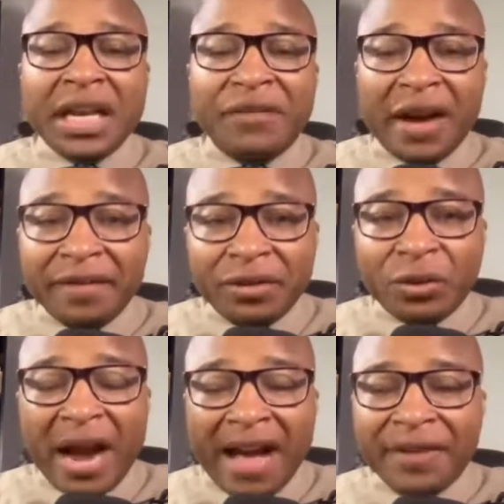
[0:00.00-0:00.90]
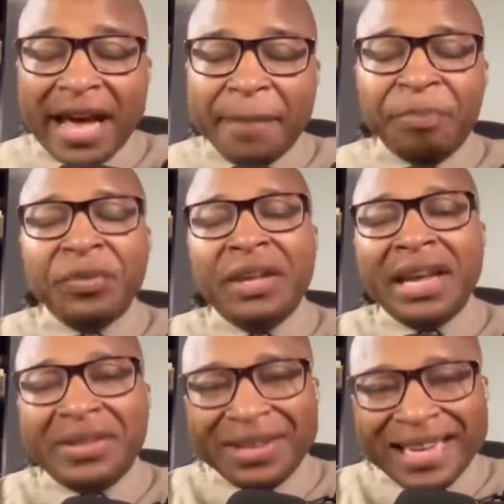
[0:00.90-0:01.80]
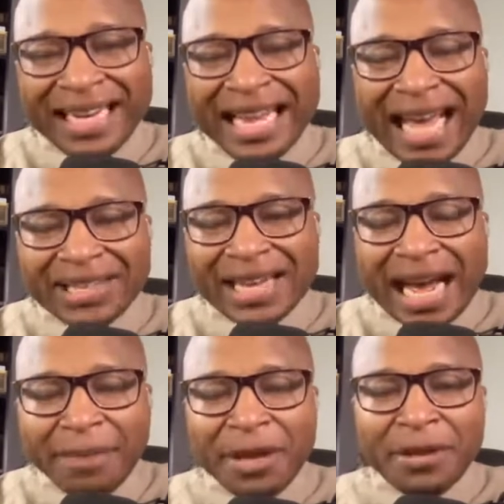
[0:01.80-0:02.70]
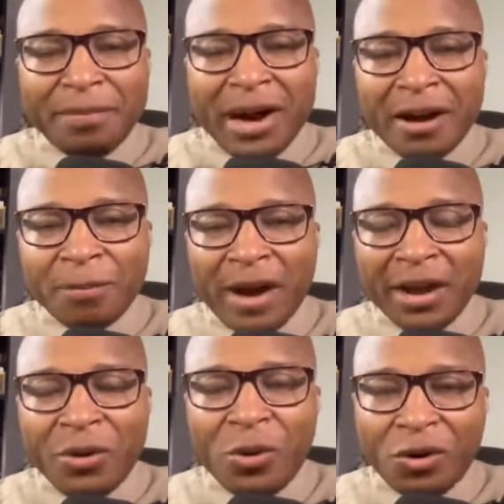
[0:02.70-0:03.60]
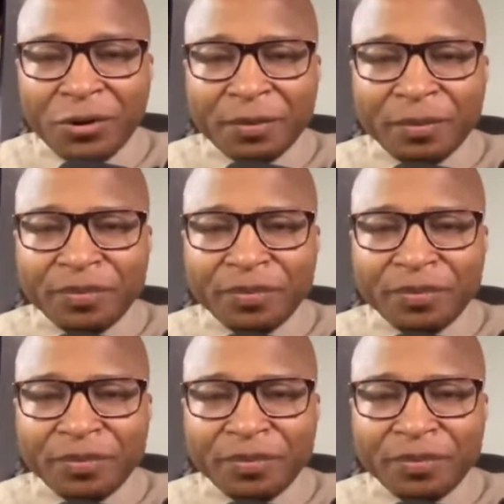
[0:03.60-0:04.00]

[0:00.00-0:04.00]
If you have the Thryve app, hit the connect tab at the bottom right corner,